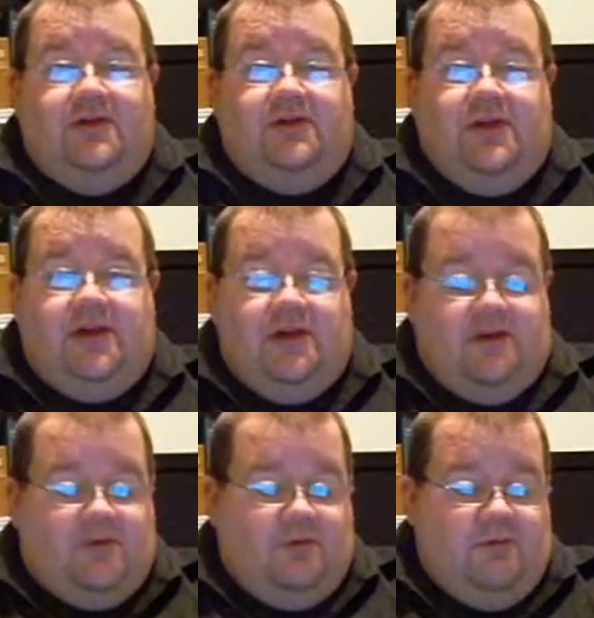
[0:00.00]
the
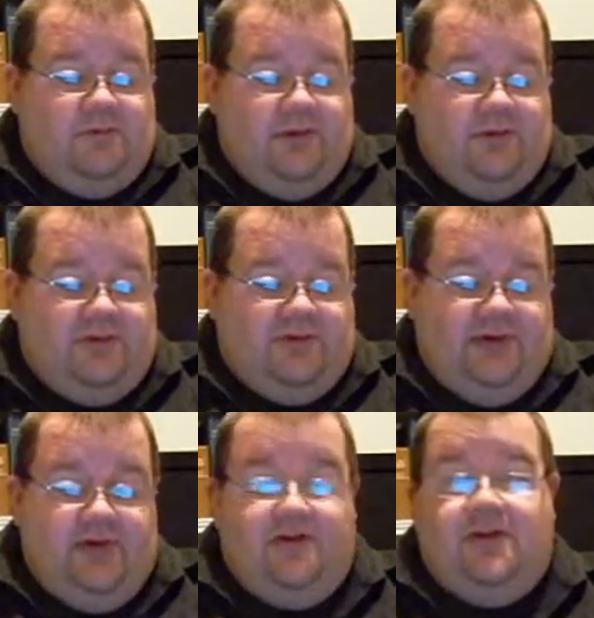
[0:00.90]
Court of Appeals
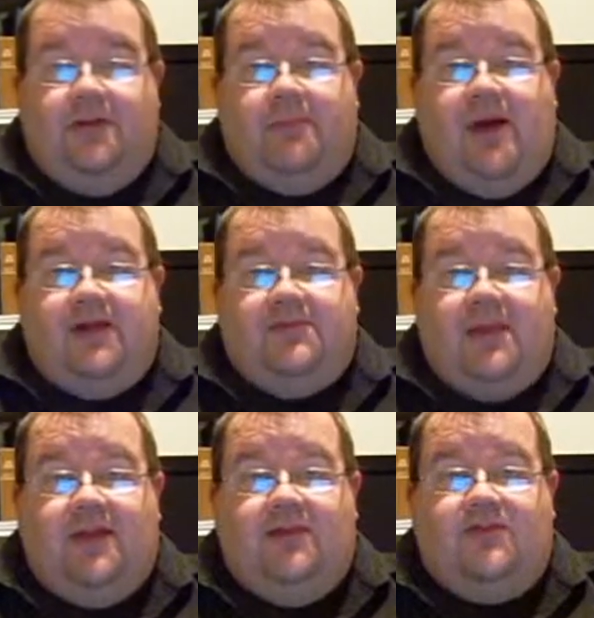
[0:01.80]
is hereby
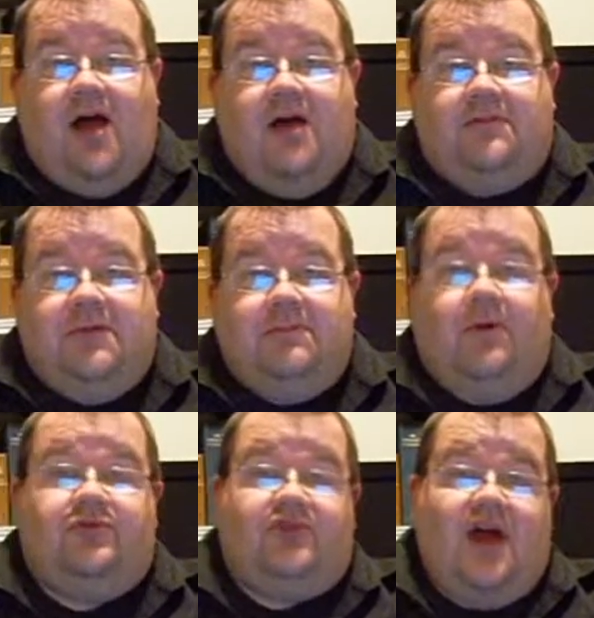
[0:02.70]
expanding child to mean
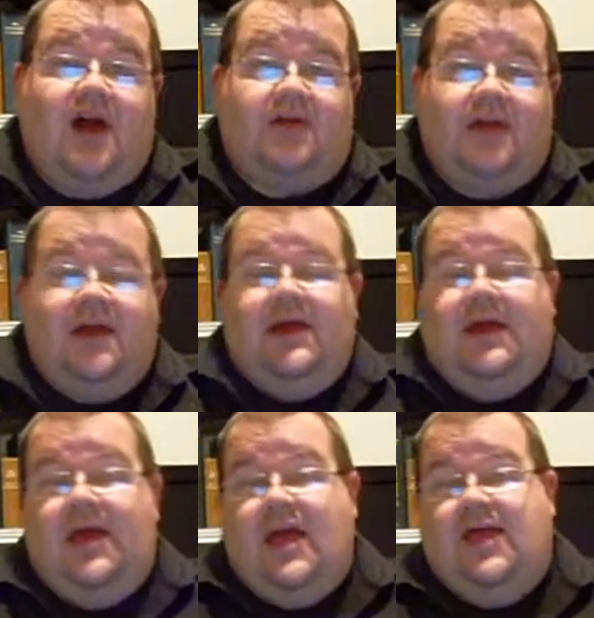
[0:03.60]
both child
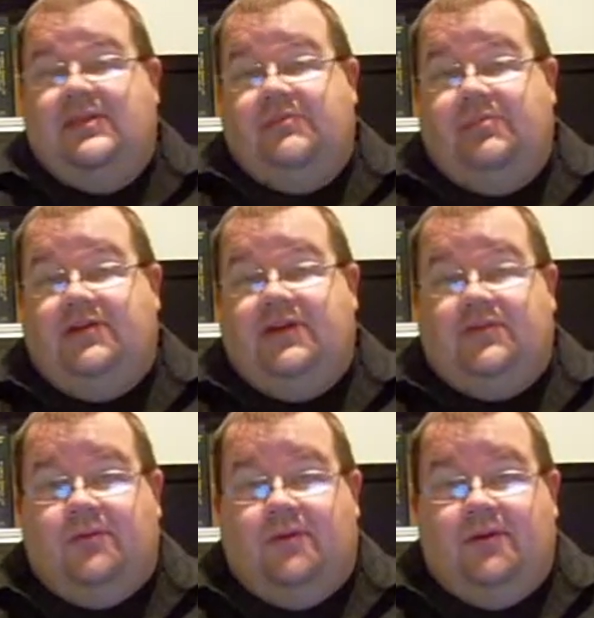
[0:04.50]
and the
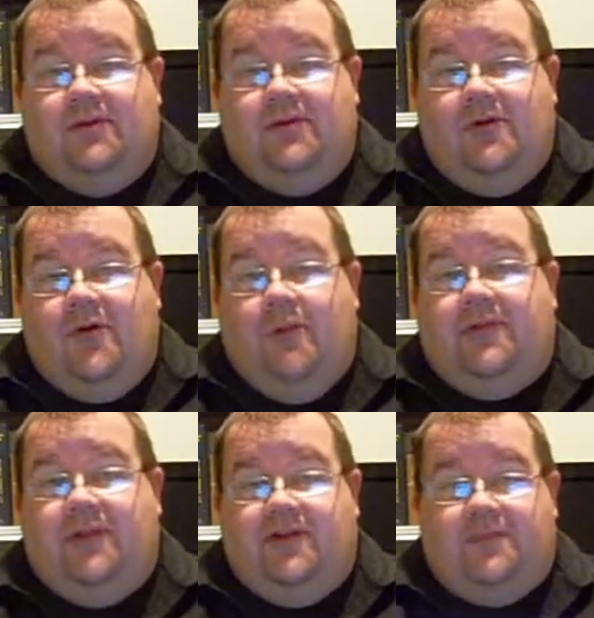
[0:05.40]
policewoman or
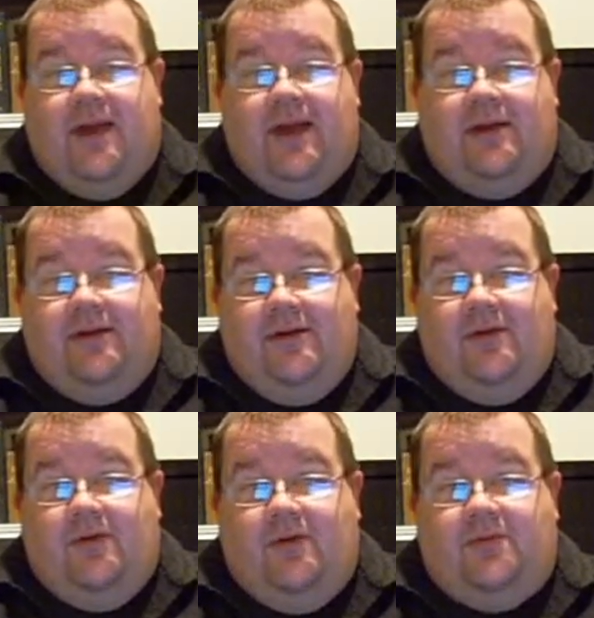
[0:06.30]
policeman
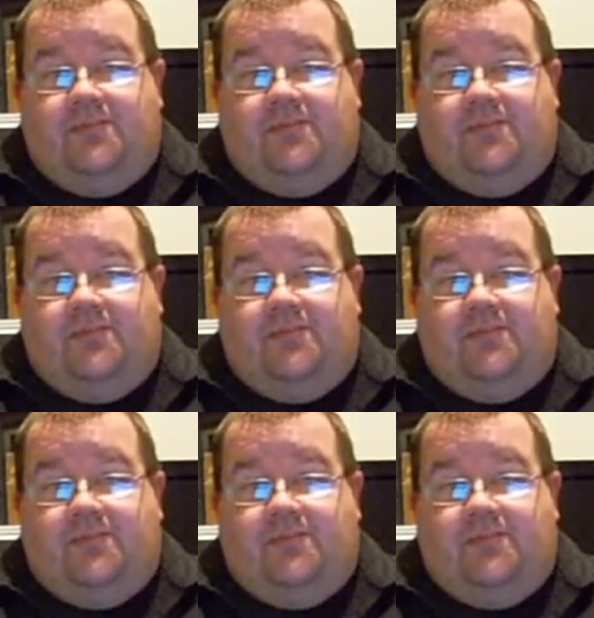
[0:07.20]
who is